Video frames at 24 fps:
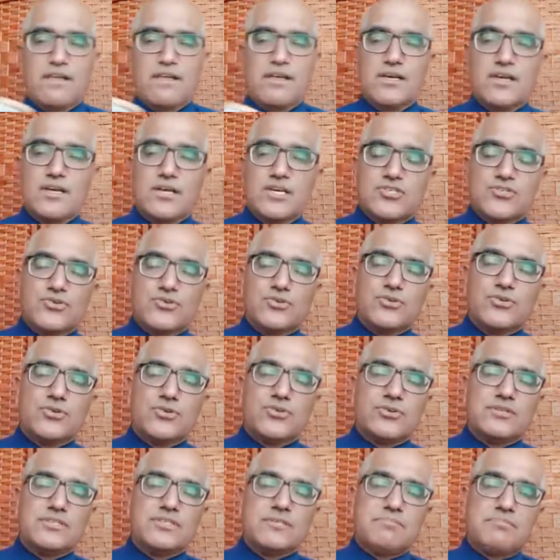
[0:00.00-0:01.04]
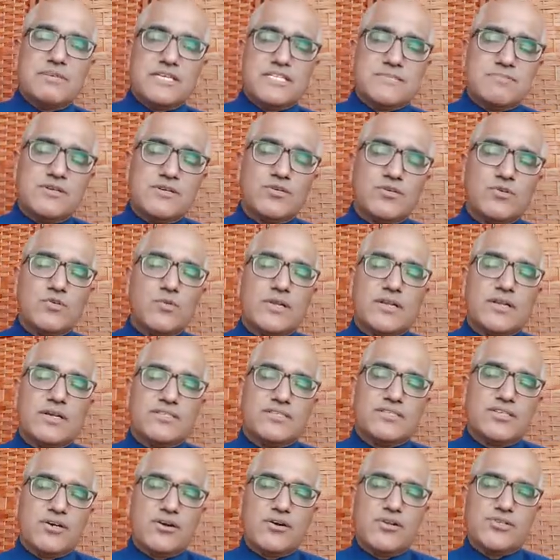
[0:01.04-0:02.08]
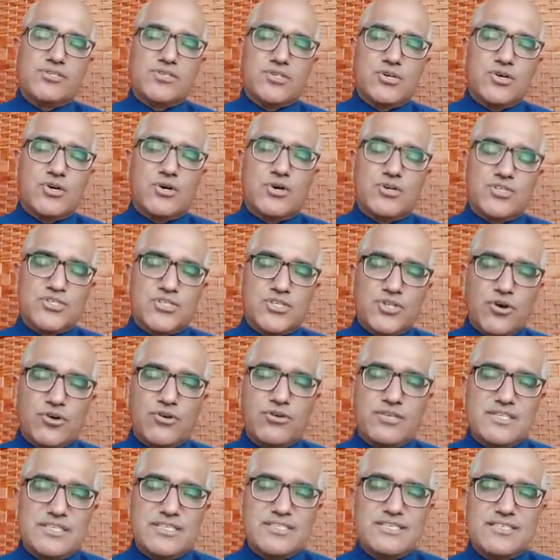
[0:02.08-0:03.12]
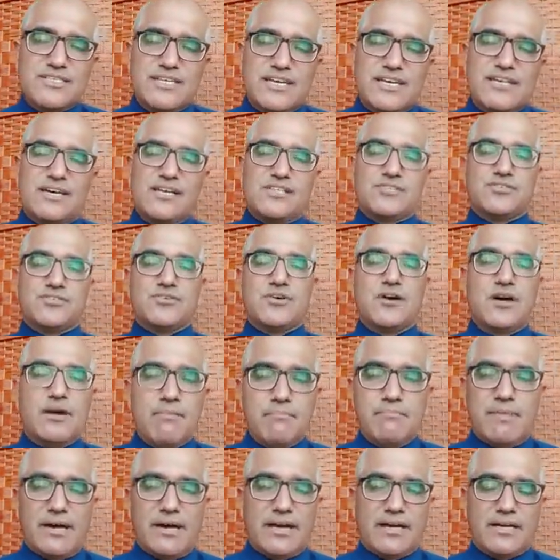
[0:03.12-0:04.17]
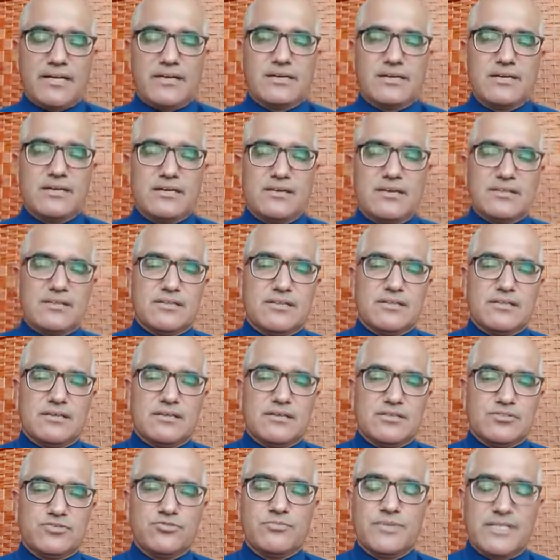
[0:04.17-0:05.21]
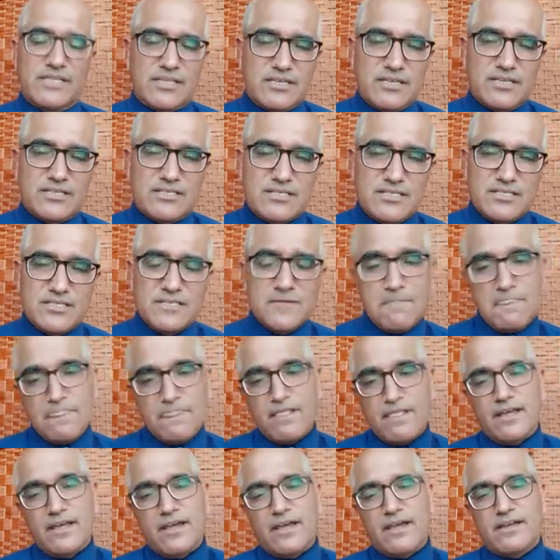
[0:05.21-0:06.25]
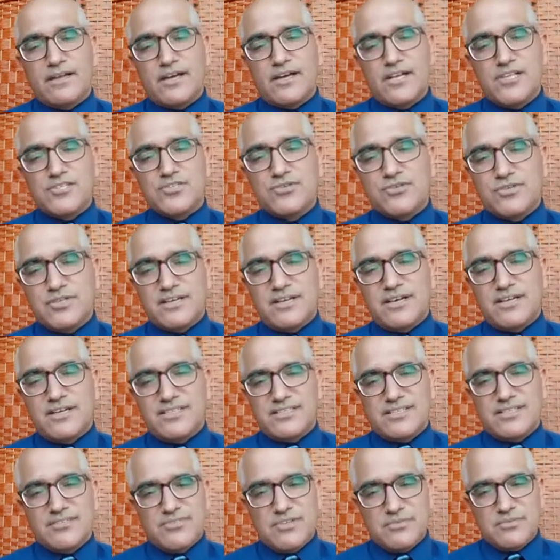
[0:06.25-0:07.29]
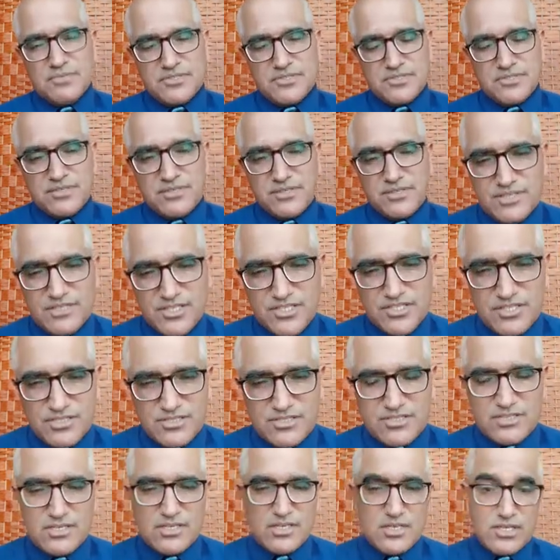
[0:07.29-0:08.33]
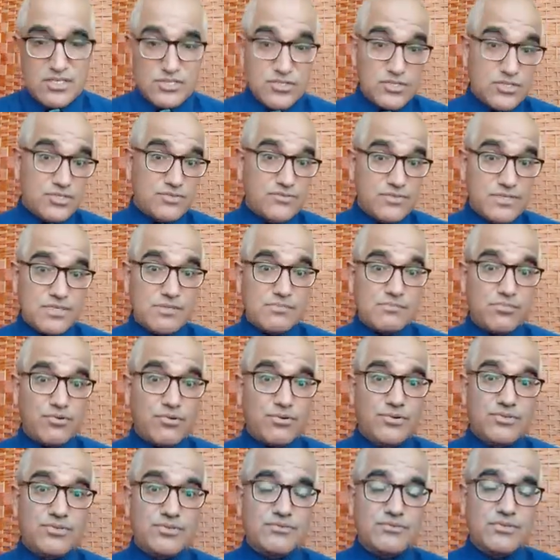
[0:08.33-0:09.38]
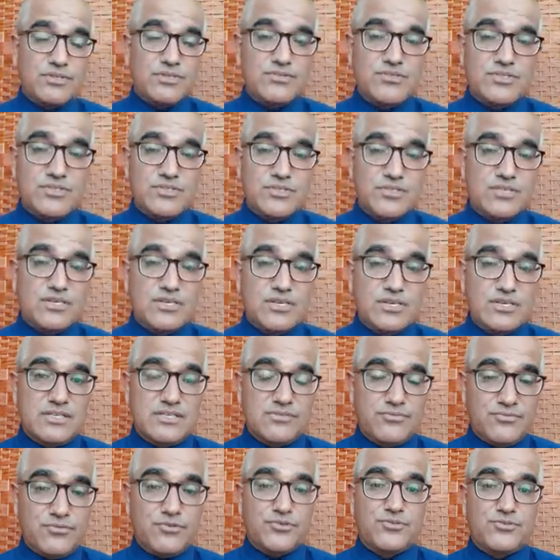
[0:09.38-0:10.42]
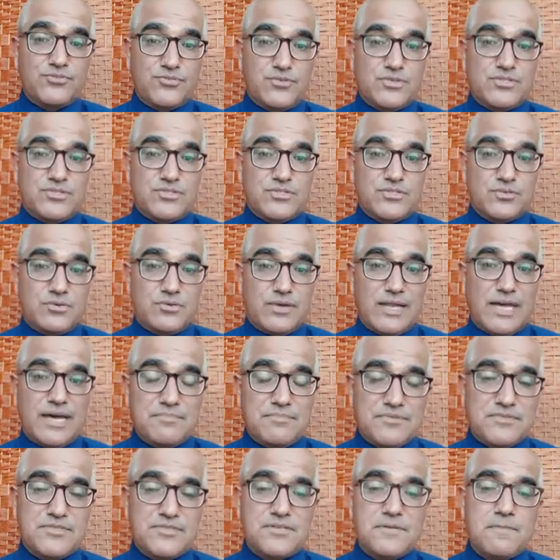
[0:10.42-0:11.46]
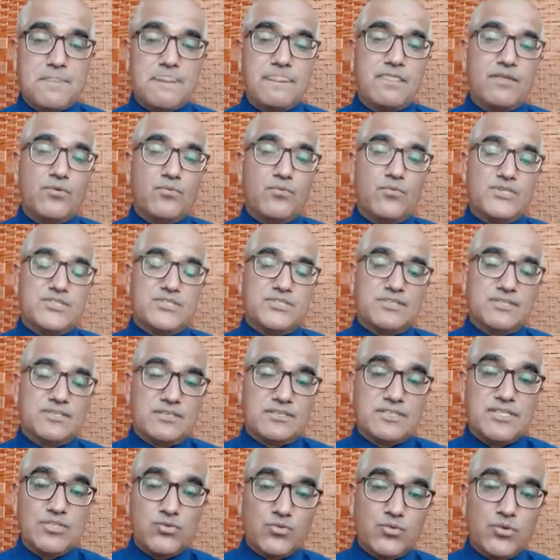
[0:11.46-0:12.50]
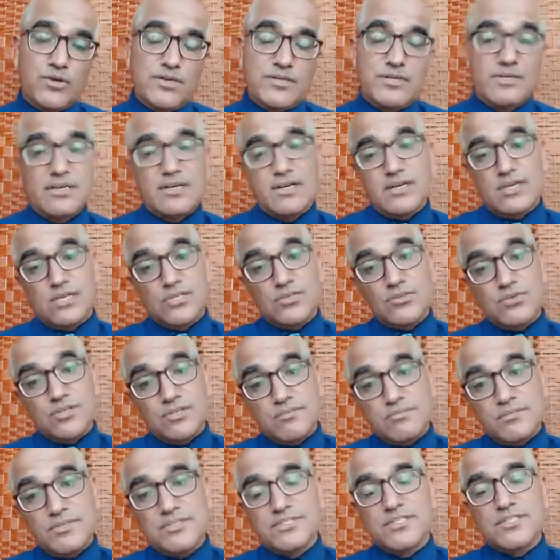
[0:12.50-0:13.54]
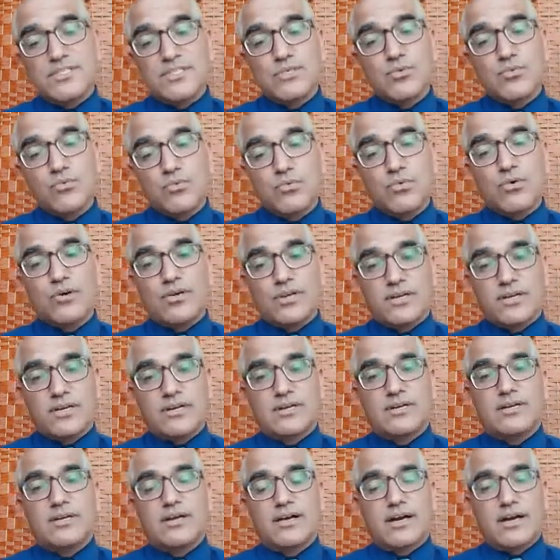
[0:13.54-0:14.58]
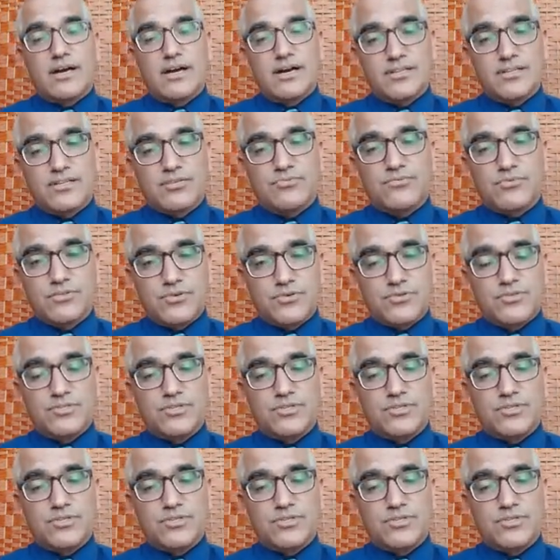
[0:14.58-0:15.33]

So the pes plano valgus also cause knock knees and also humpback in too many cases, and also it causes inflammatory conditions. So it is very important when you see any foot which is collapsed, which is on grade 1, you immediately work on the foot